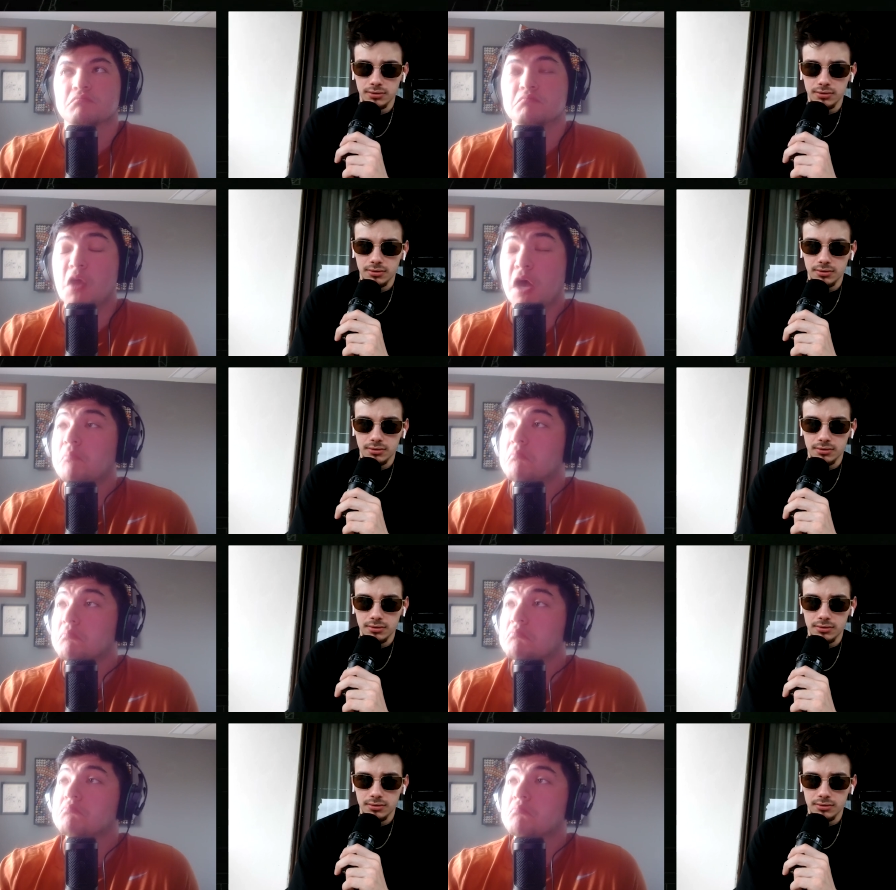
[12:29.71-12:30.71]
Speaker 1: Yeah.
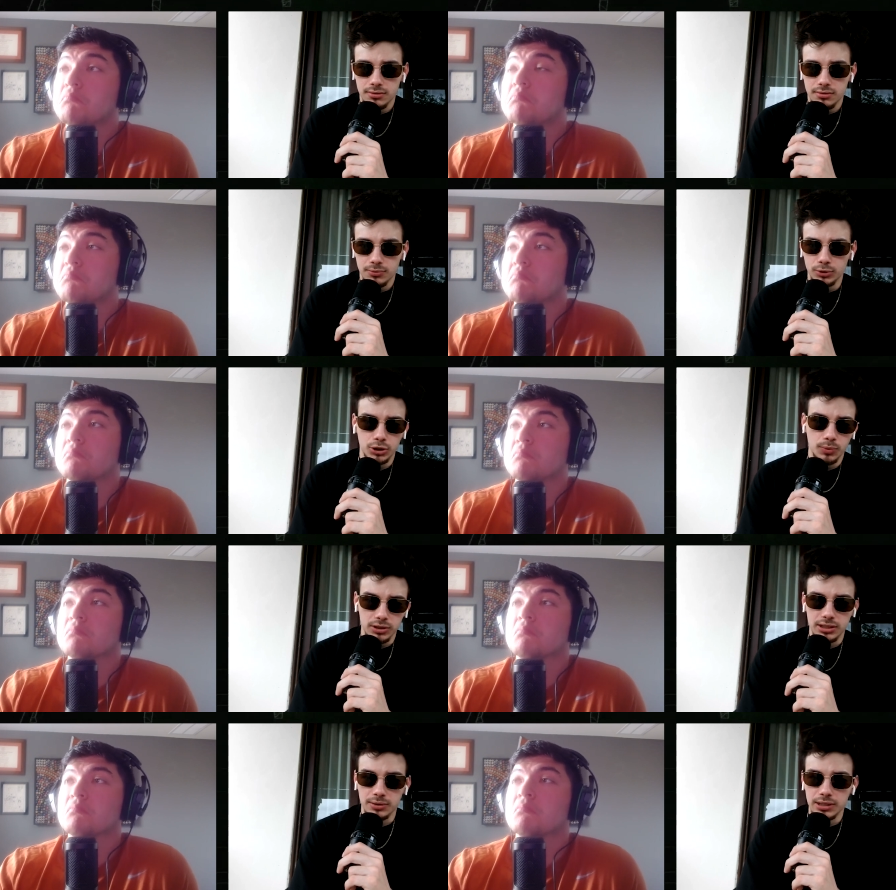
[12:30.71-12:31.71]
Wouldn't you want to
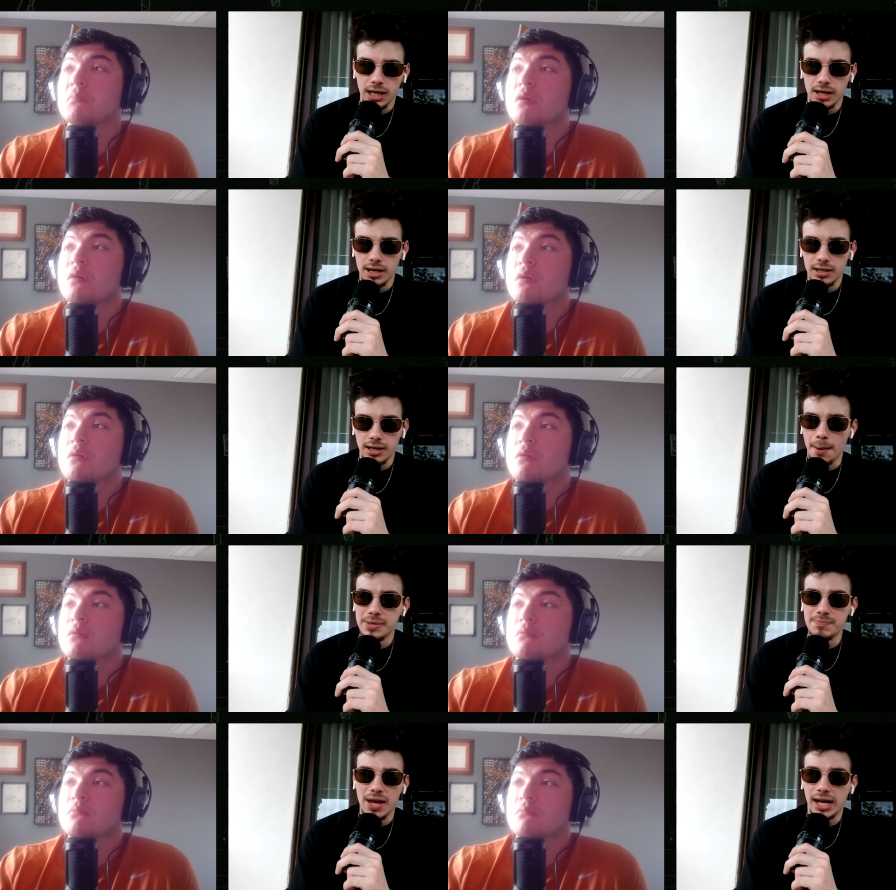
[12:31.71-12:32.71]
stick with that guy? I
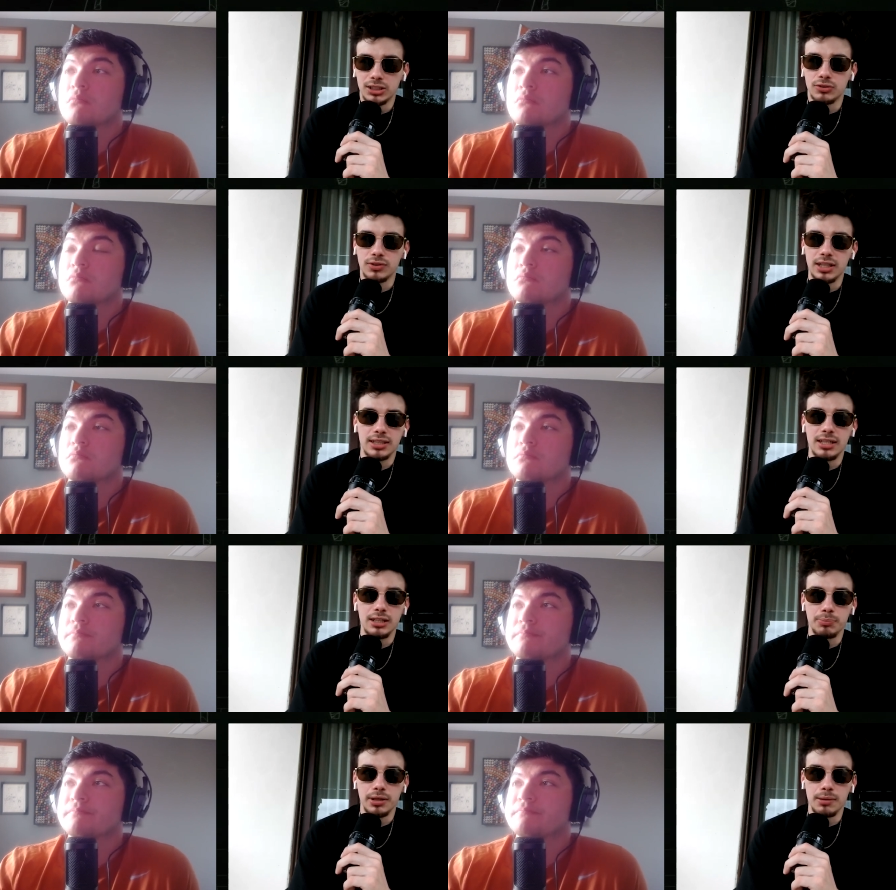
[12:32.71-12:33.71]
mean, I just feel like they need to
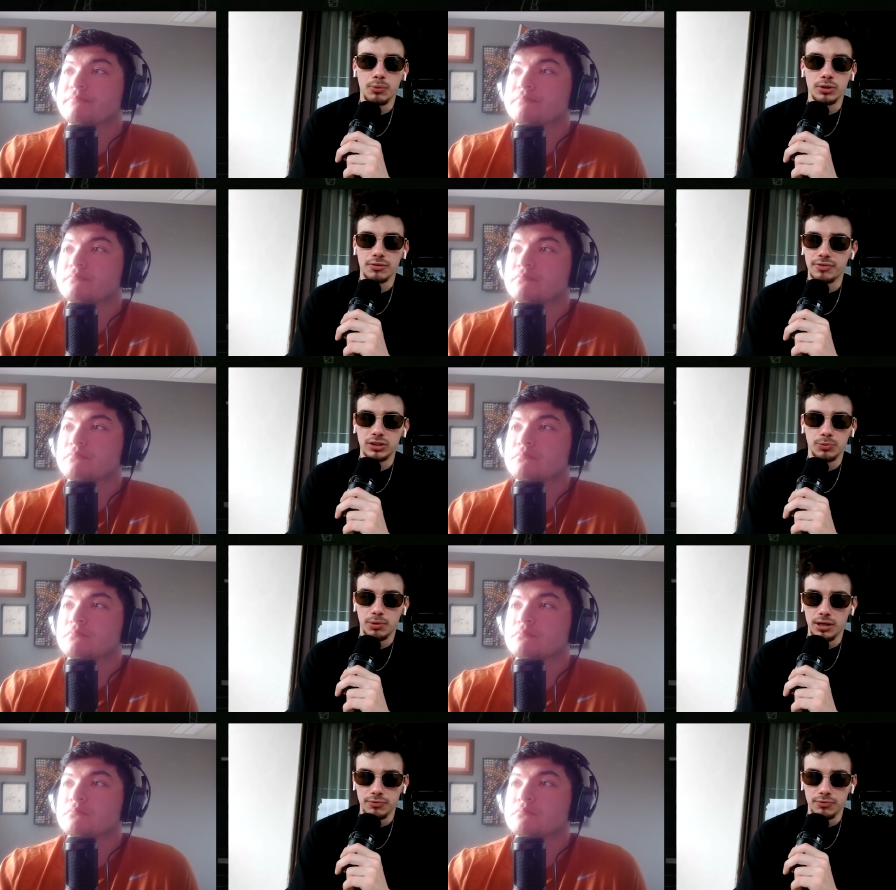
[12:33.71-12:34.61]
play a more defensive brand of